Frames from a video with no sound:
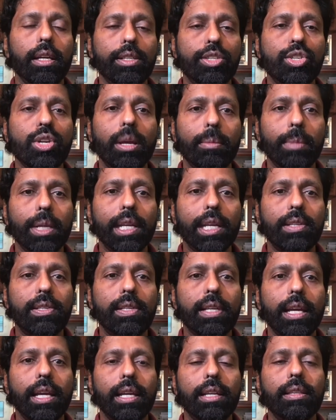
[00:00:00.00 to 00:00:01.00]
Germany
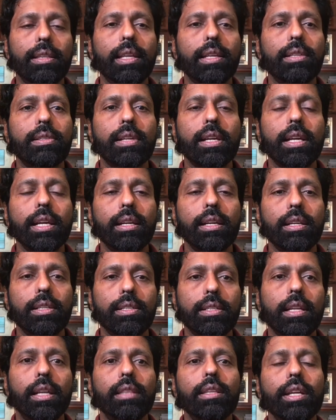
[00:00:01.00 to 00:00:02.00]
said this kid
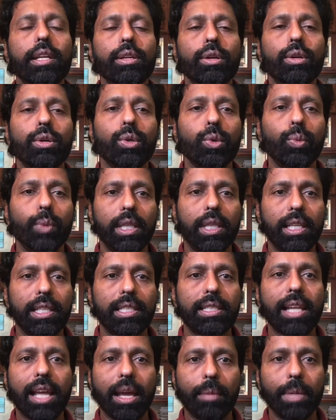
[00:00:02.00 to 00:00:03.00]
has nothing to do with
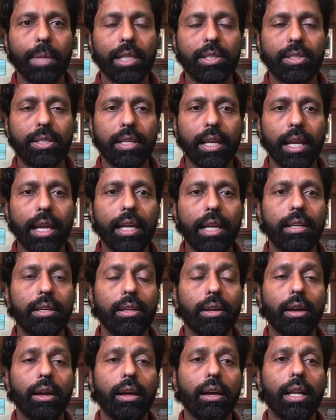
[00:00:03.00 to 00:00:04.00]
Islamic State
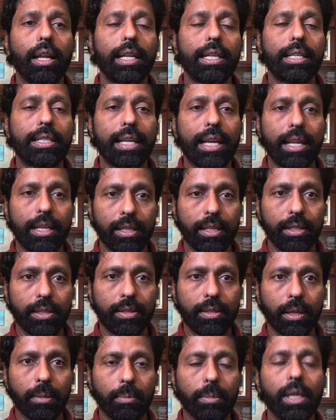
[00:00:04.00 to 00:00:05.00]
or
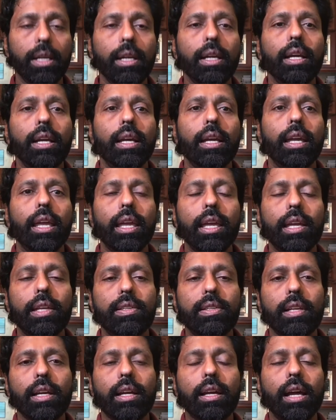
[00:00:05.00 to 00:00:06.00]
terrorism. He
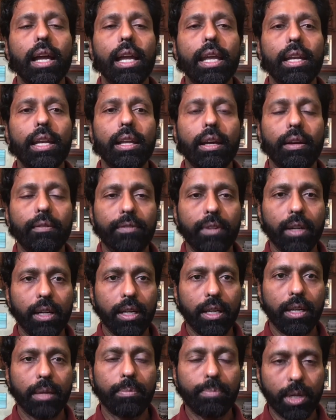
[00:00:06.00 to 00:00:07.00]
is a kind of
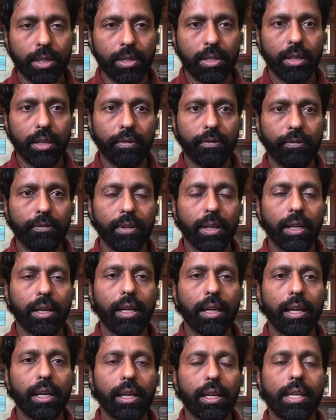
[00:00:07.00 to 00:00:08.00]
a
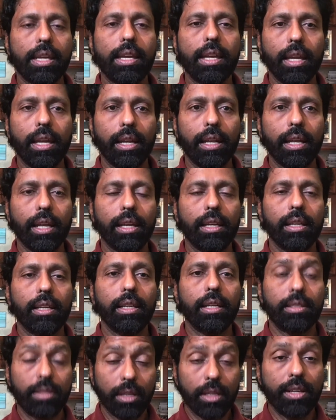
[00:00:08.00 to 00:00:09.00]
depressive kid and
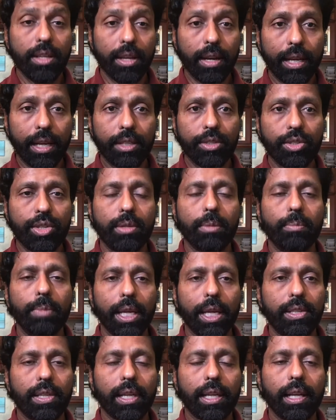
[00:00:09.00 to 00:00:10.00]
is a deranged,
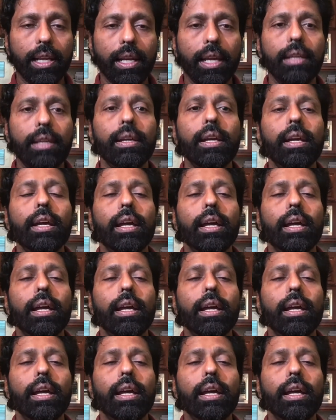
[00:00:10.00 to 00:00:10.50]
basically.